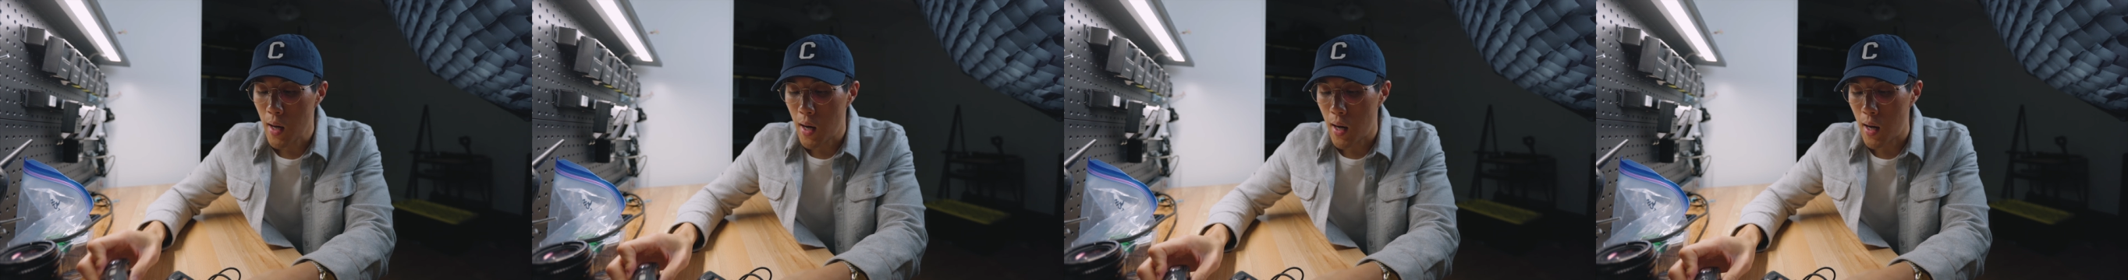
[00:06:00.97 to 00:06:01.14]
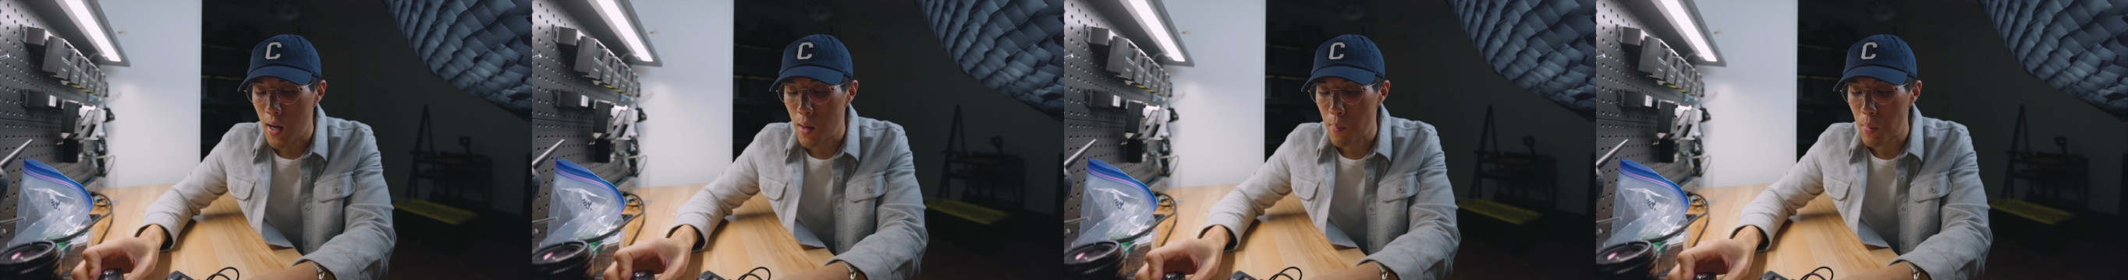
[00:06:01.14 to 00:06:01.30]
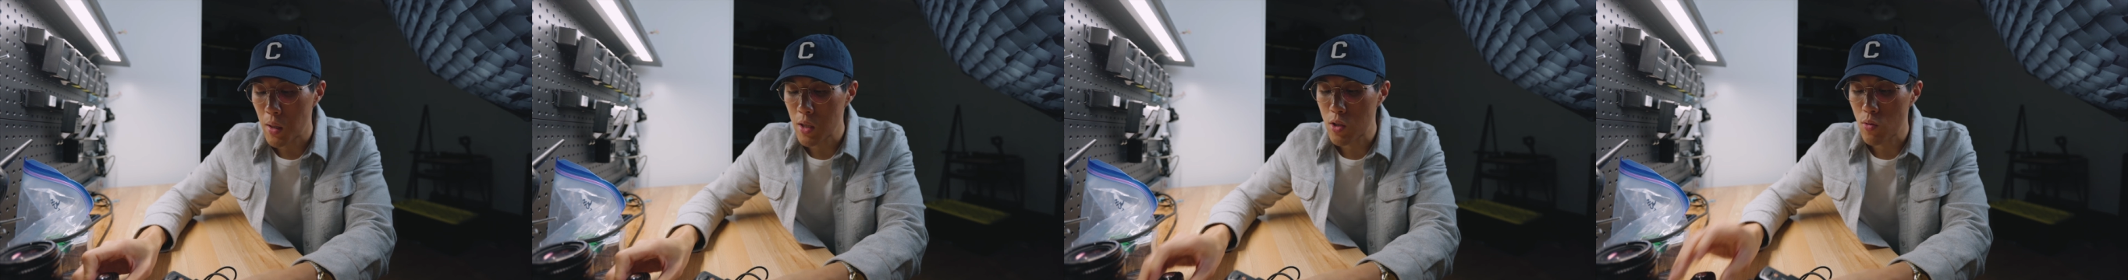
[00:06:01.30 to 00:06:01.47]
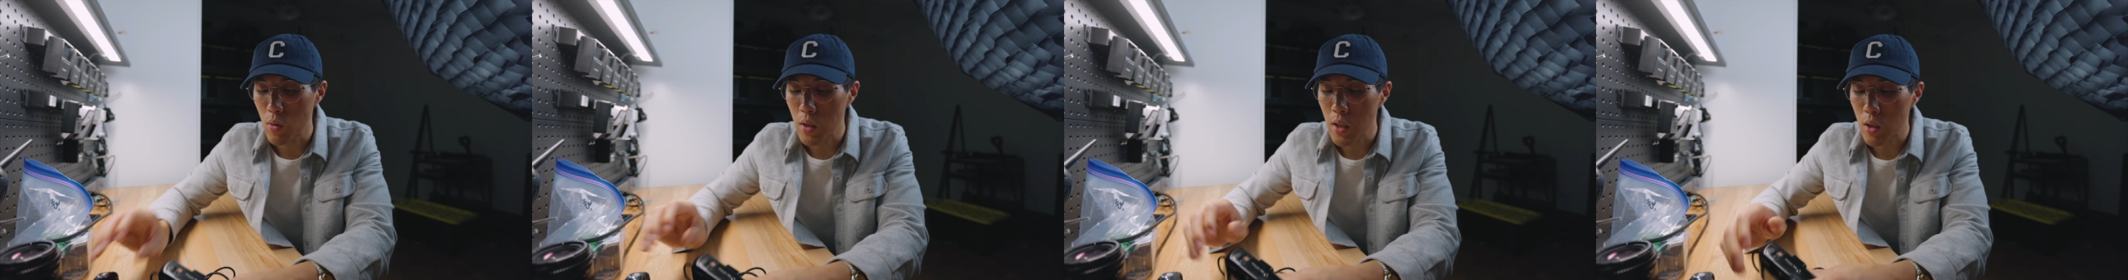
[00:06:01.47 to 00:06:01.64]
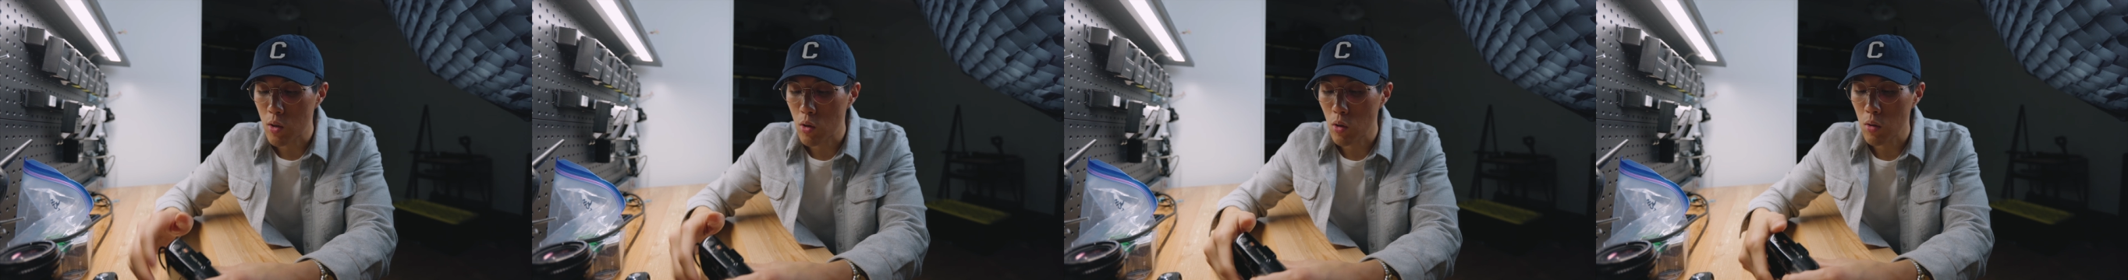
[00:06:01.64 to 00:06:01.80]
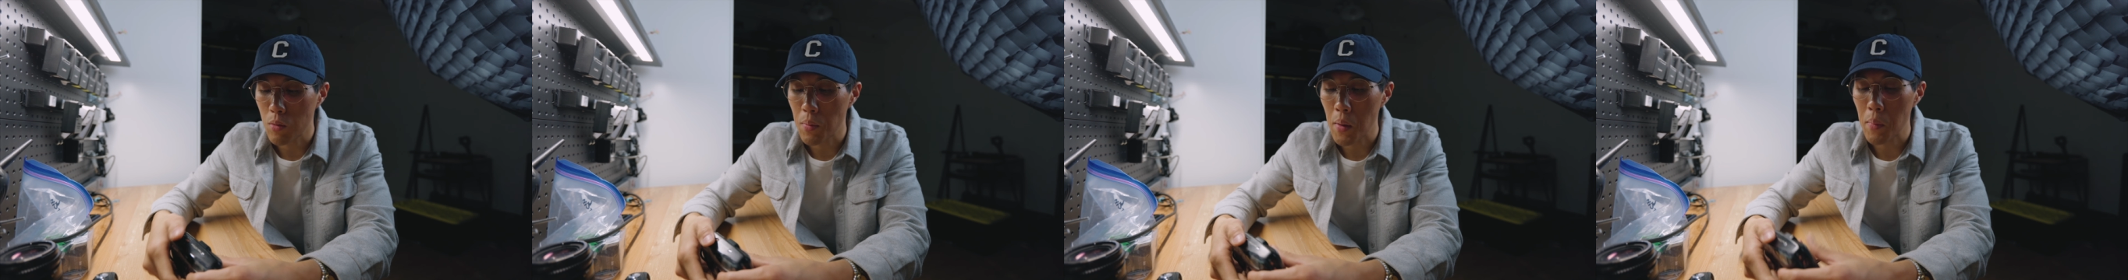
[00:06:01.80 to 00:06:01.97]
But it's really
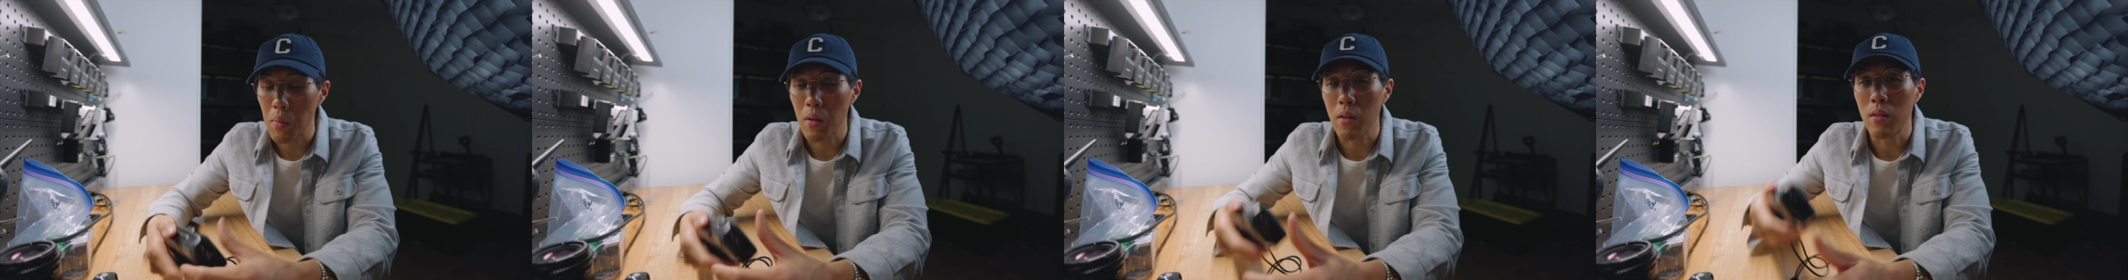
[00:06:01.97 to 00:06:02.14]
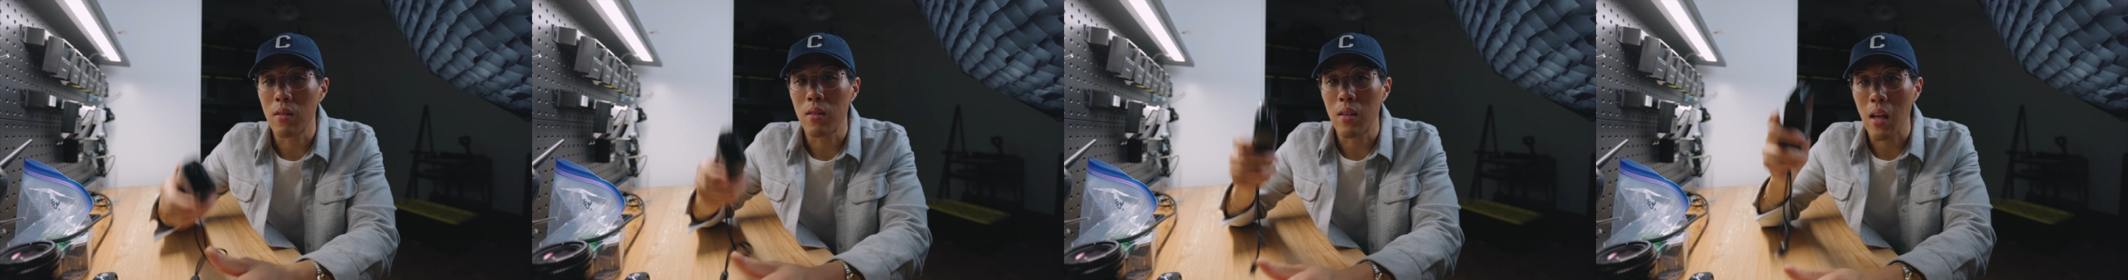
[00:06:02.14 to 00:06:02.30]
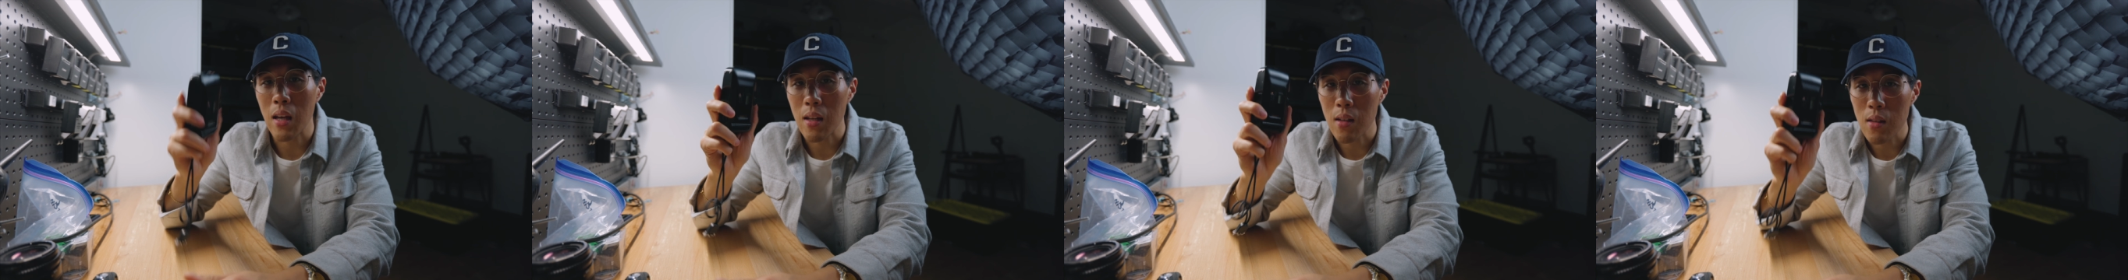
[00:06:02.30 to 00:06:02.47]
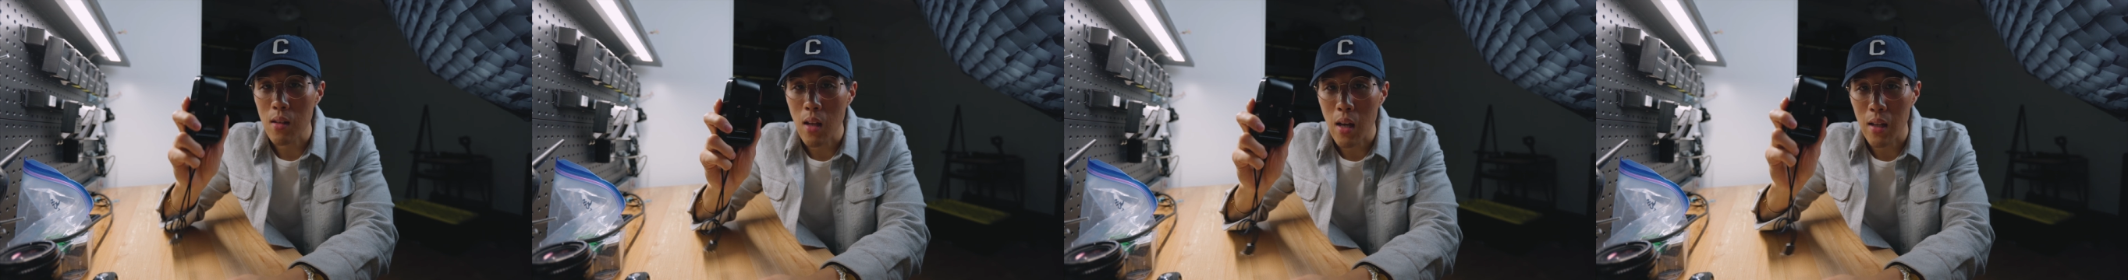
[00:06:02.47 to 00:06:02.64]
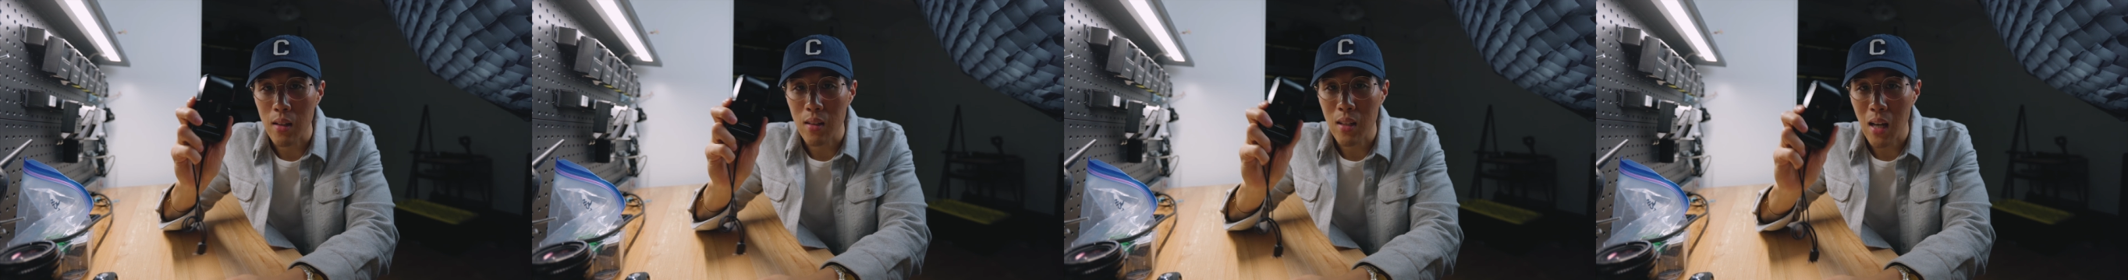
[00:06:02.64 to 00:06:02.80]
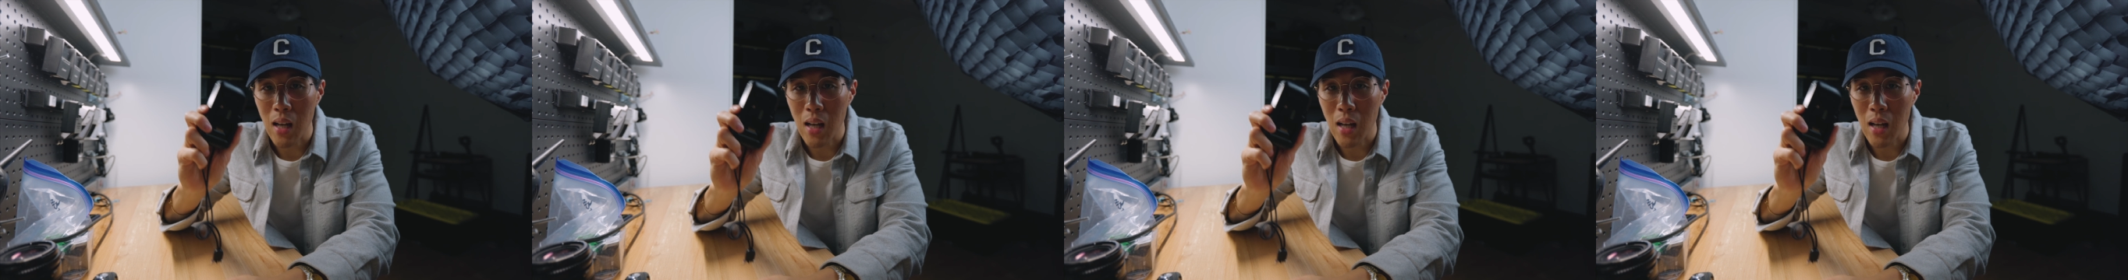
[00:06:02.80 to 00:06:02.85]
cool to be able to date and